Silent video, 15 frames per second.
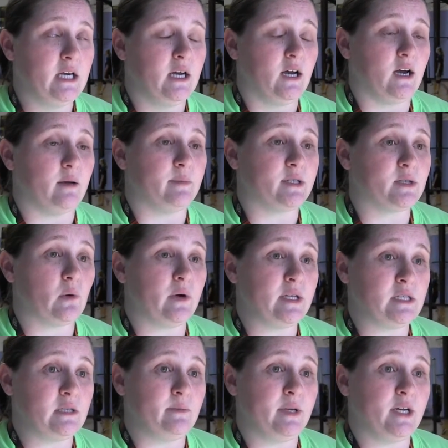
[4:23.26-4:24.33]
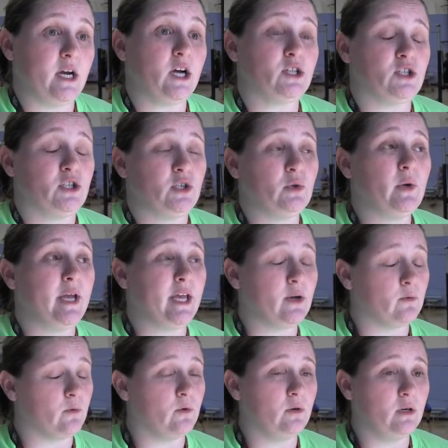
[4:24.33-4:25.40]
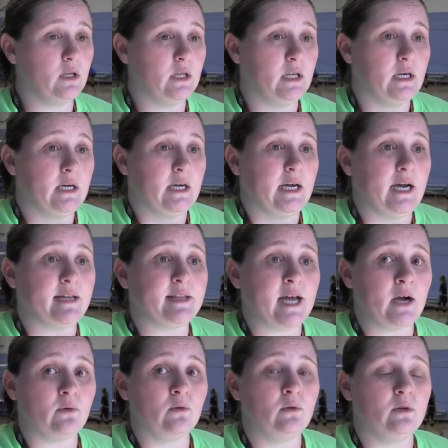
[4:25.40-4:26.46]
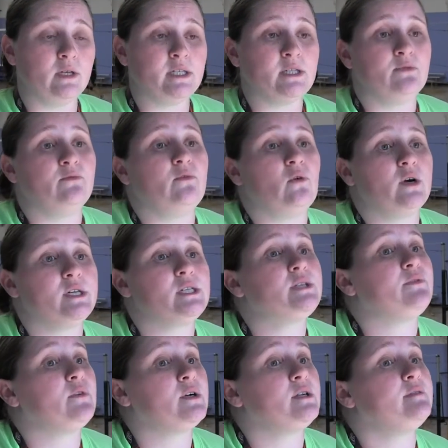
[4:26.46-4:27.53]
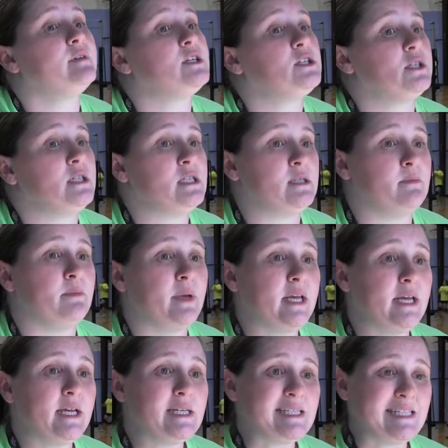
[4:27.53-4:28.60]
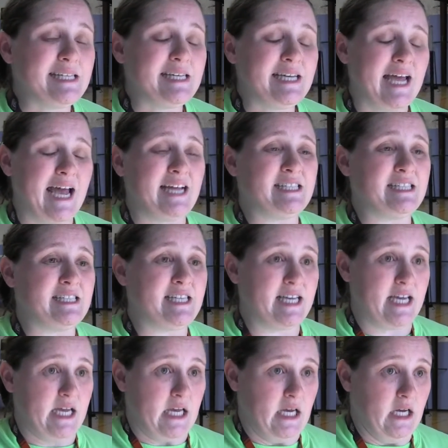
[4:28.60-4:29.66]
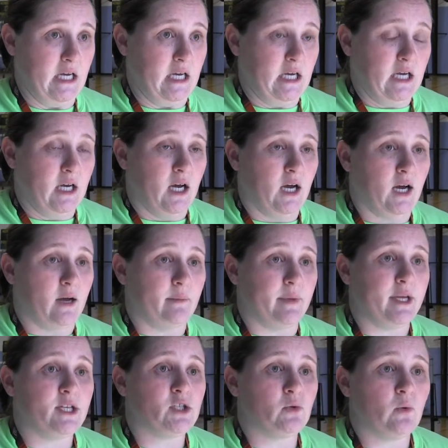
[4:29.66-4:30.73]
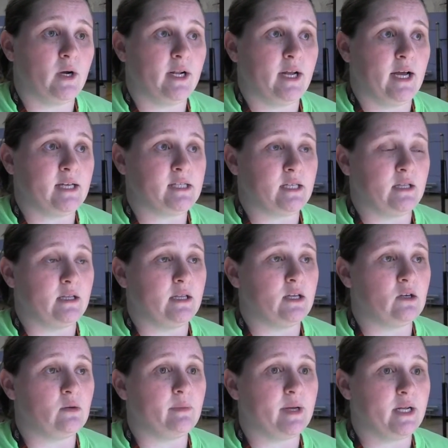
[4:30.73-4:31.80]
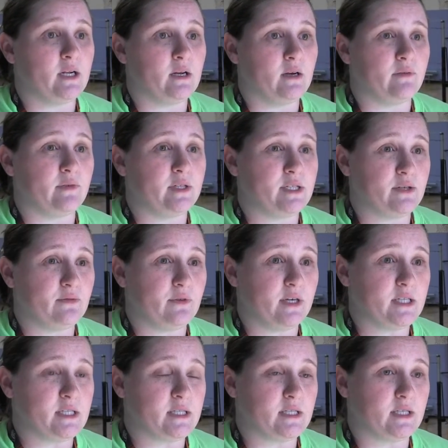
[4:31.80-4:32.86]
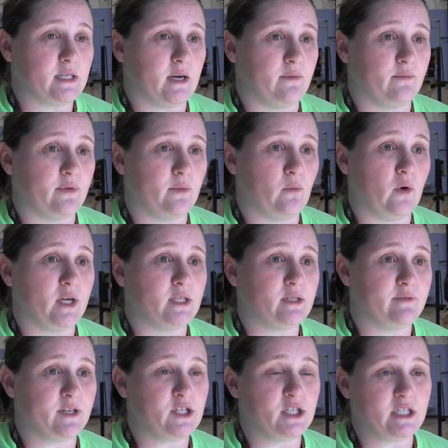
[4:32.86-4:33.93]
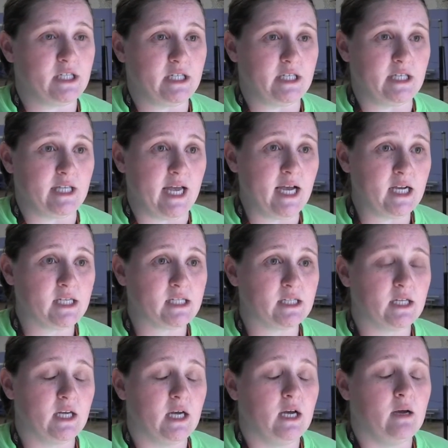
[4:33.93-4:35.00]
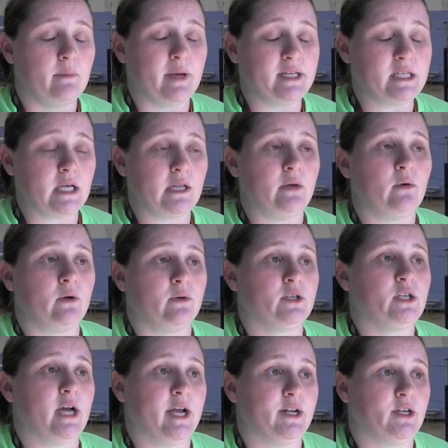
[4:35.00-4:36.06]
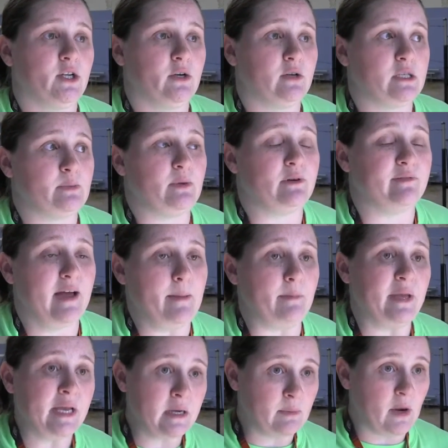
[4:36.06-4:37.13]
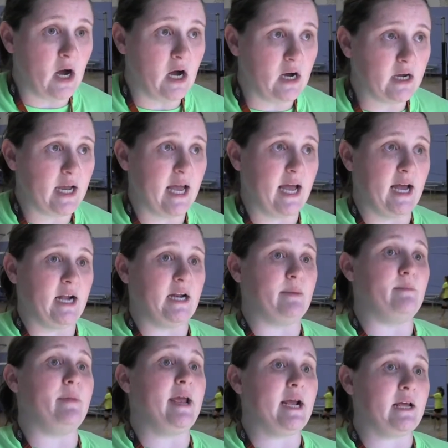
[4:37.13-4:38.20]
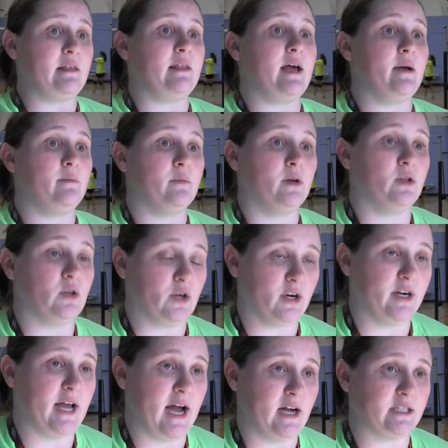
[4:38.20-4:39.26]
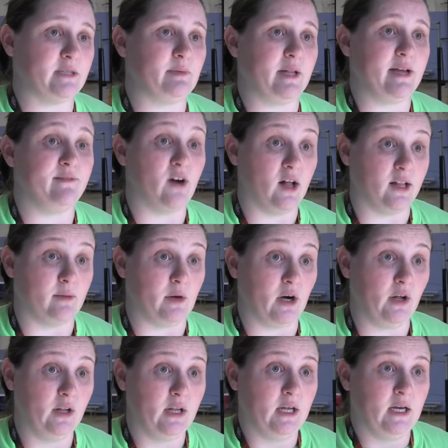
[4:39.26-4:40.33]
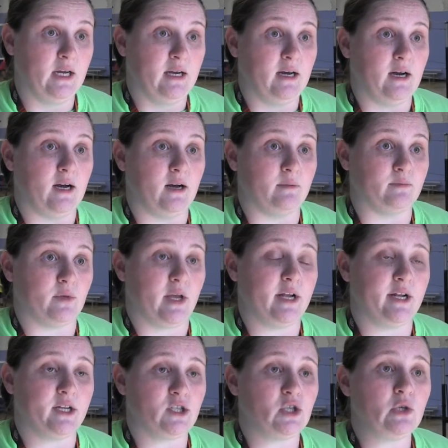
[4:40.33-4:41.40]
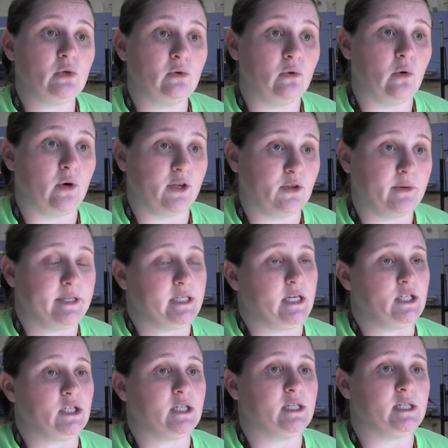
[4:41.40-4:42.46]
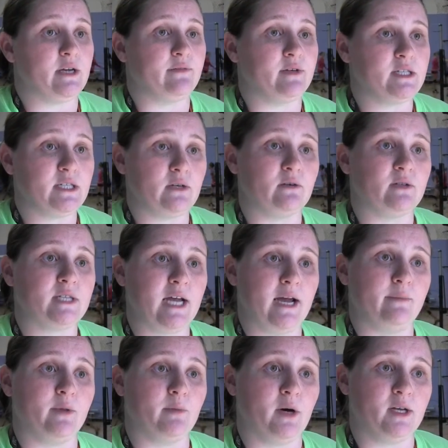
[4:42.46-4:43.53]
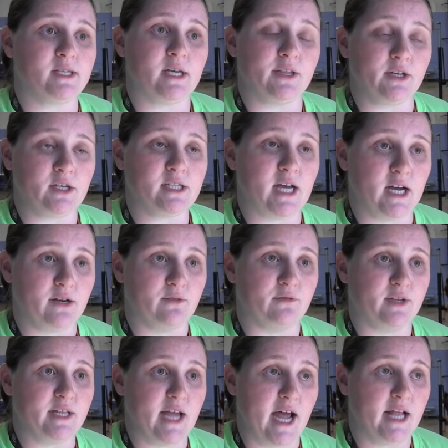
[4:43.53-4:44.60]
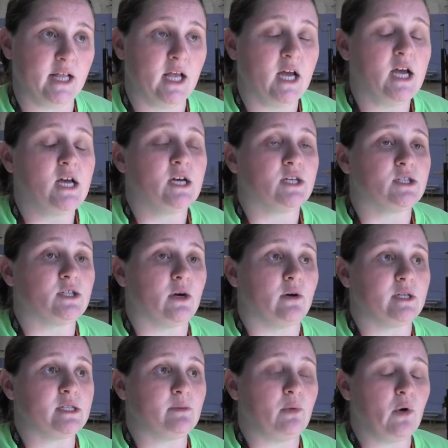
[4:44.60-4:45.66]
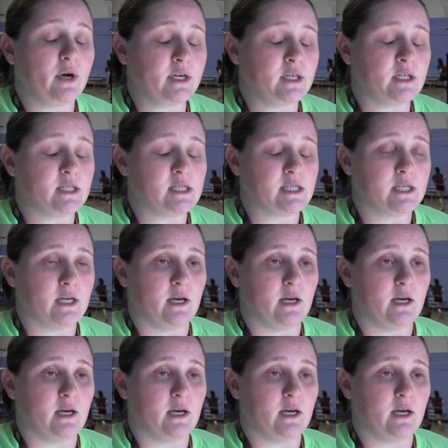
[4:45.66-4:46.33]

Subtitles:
it's going to be a 2-hit rule, and that rule is enforced for Divisions B, C, and D. Each one has a little bit of a difference from one division to the next. Basically what we're trying to do is prevent ping pong and make them learn how to play volleyball, getting 2 or 3 touches every single time the ball's on their side of the net. So it's important